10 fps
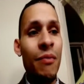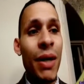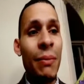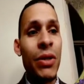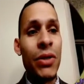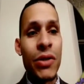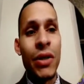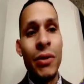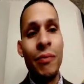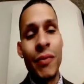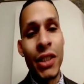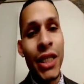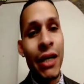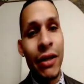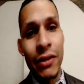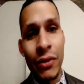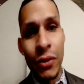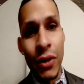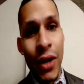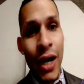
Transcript: So shout out to you guys.